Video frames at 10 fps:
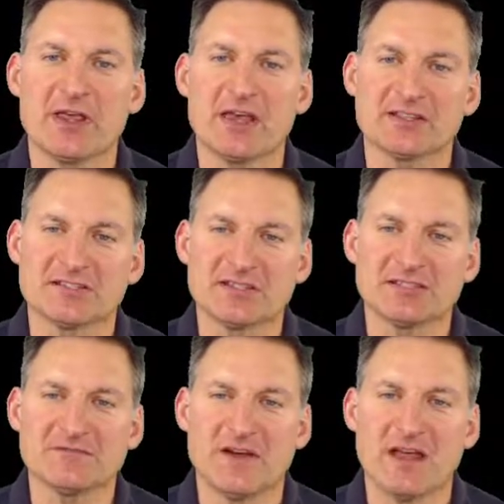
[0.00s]
We get the
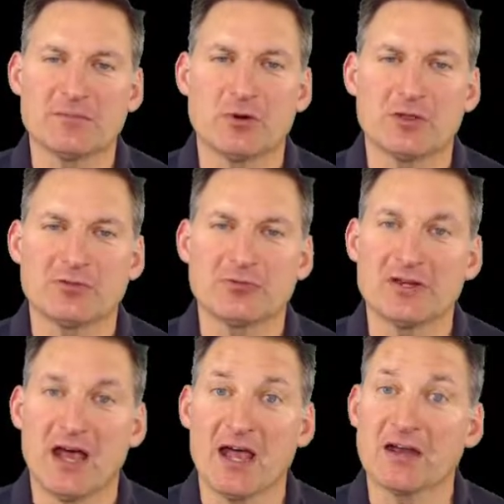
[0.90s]

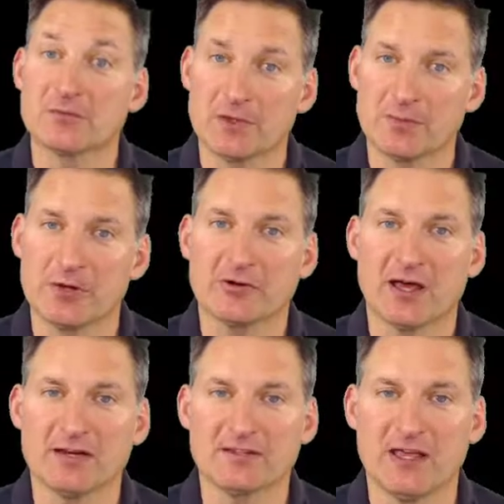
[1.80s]
65.39 from the
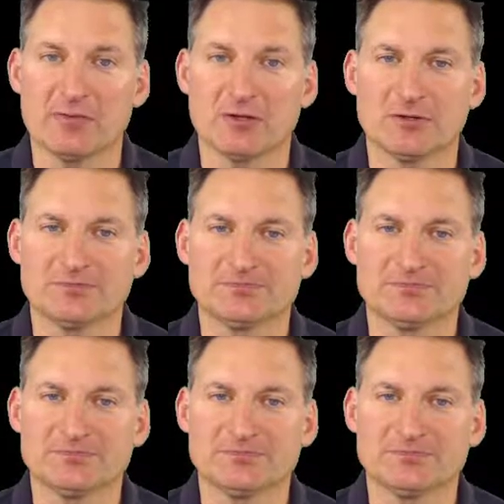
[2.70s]
periodic table.